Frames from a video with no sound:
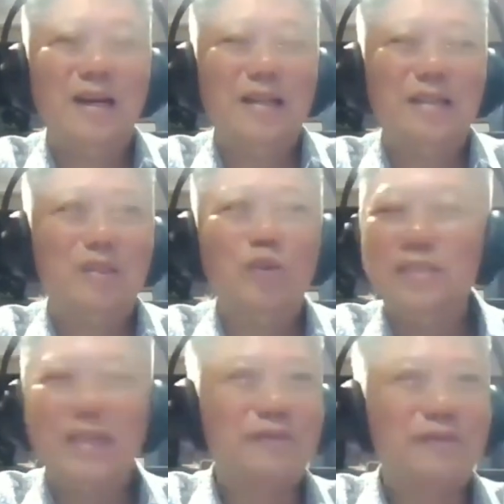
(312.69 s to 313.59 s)
I
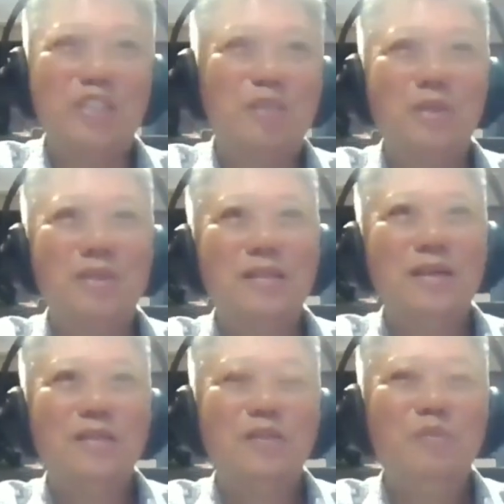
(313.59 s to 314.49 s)
don't take vegetables.
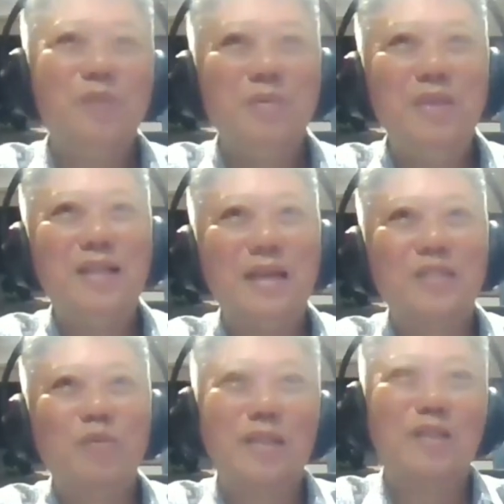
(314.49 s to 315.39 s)
So maybe
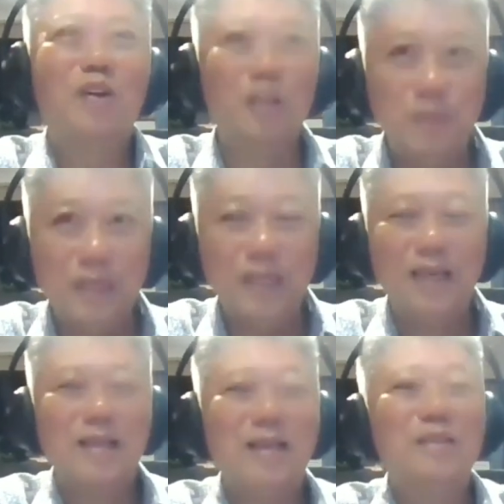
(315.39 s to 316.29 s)
that's what got me.